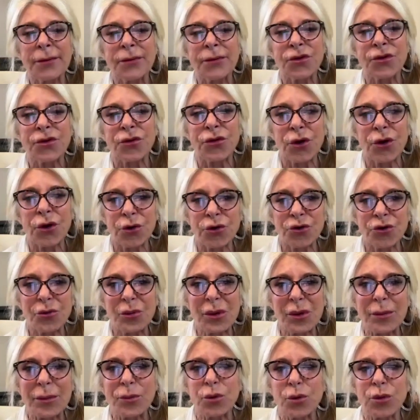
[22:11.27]
So those
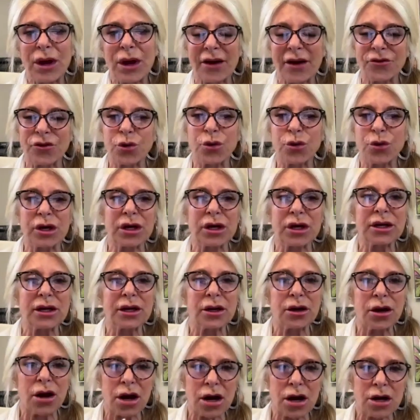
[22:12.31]
people we have to work a
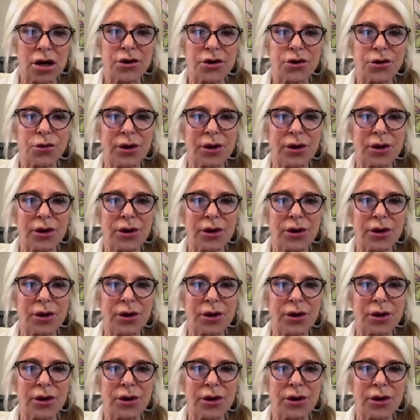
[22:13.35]
little harder